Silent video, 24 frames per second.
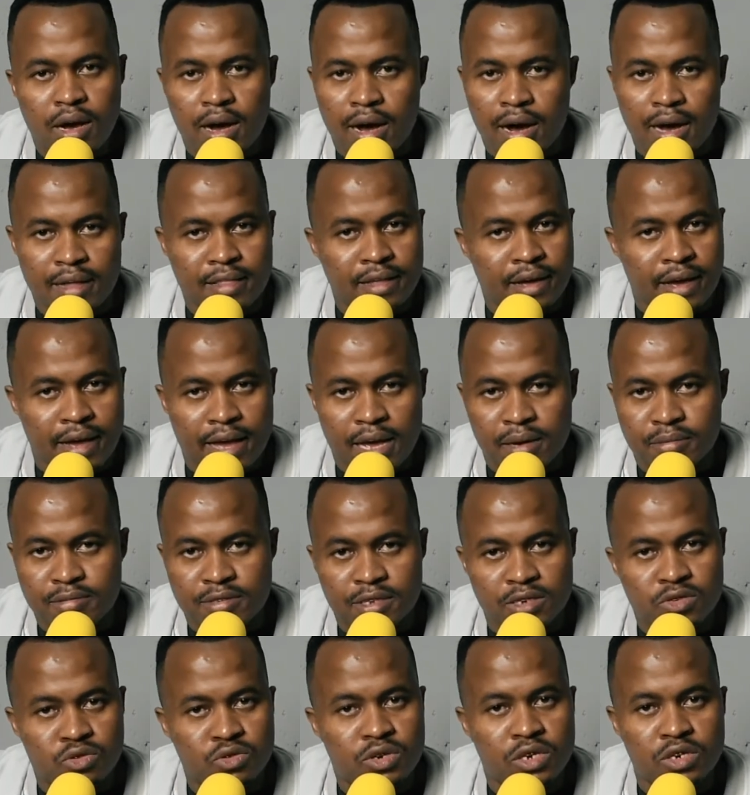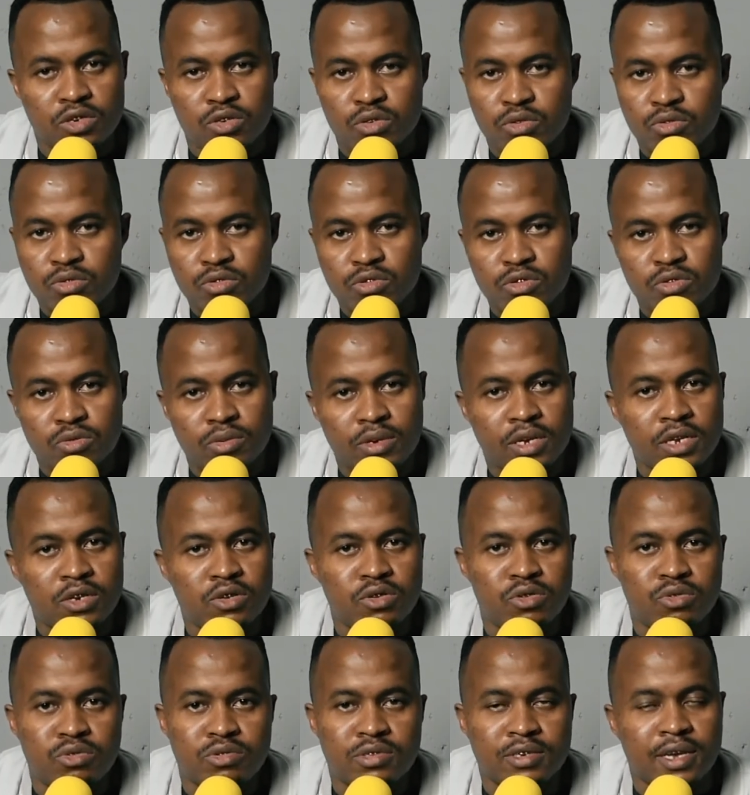other apps that you can use. You can
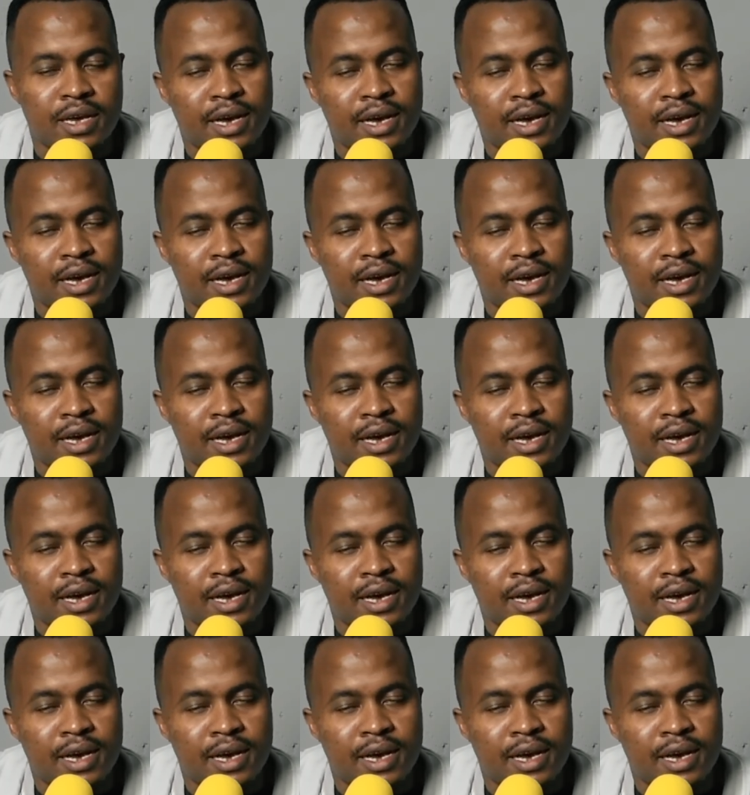use